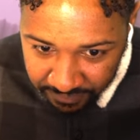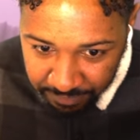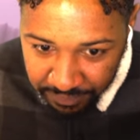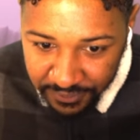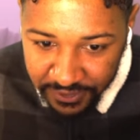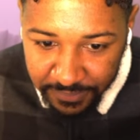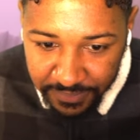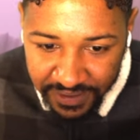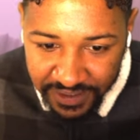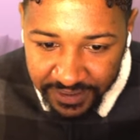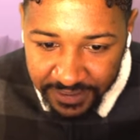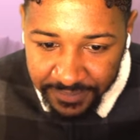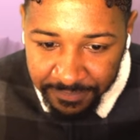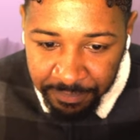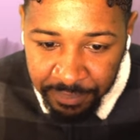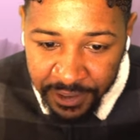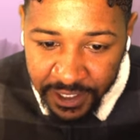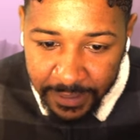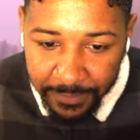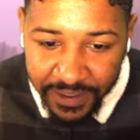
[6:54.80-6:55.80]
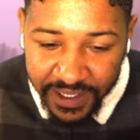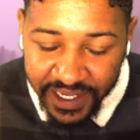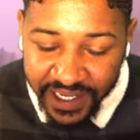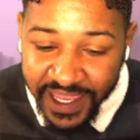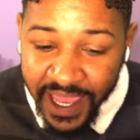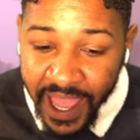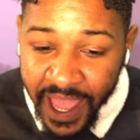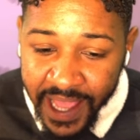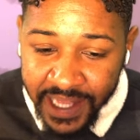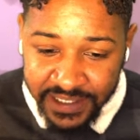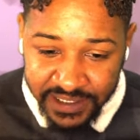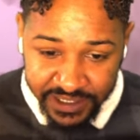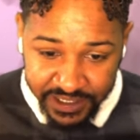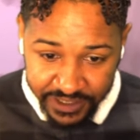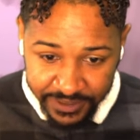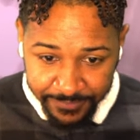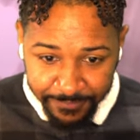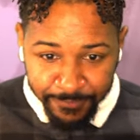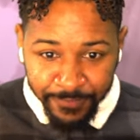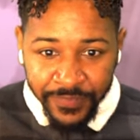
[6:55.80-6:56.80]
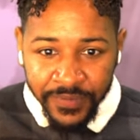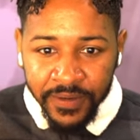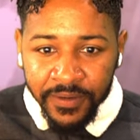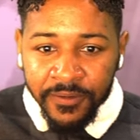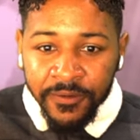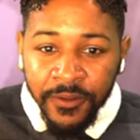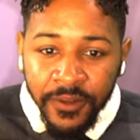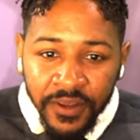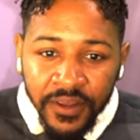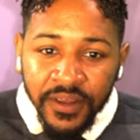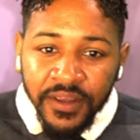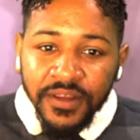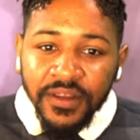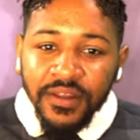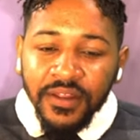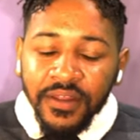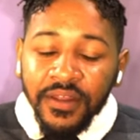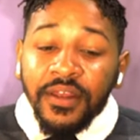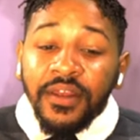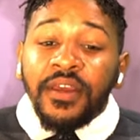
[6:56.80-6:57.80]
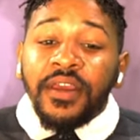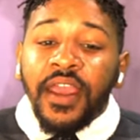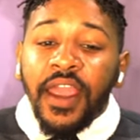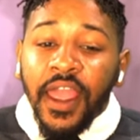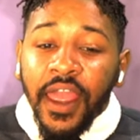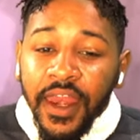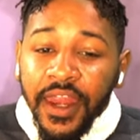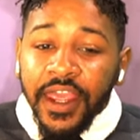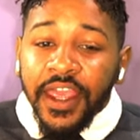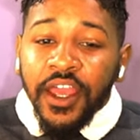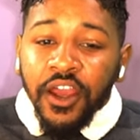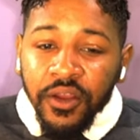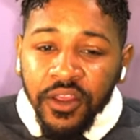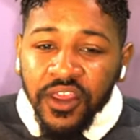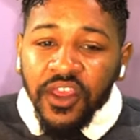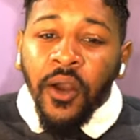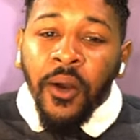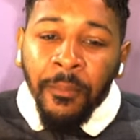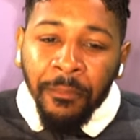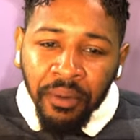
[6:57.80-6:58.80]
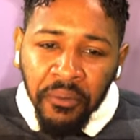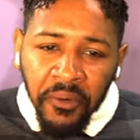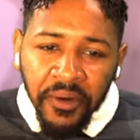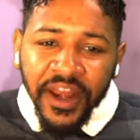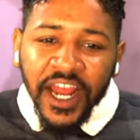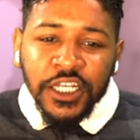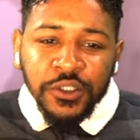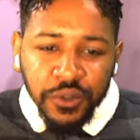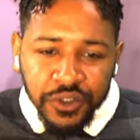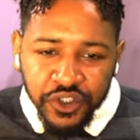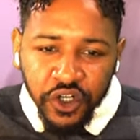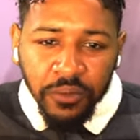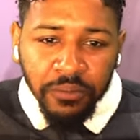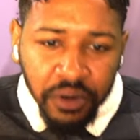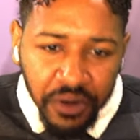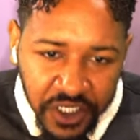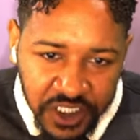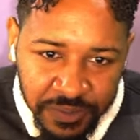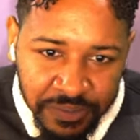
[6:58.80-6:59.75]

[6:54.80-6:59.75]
Put him in a casket. And then, yo, boy, that's what your boy's